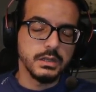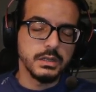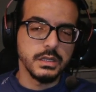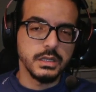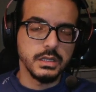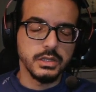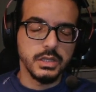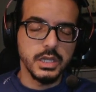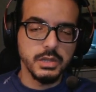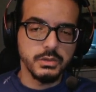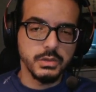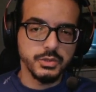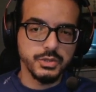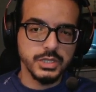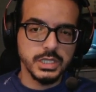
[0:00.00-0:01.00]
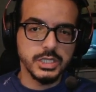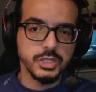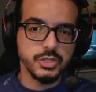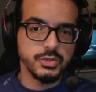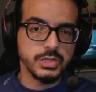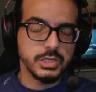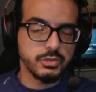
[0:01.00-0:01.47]
the heroes
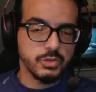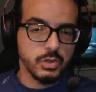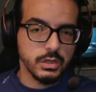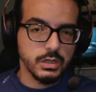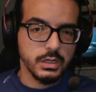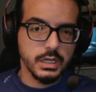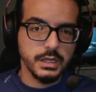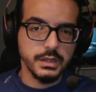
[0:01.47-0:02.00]
into the truck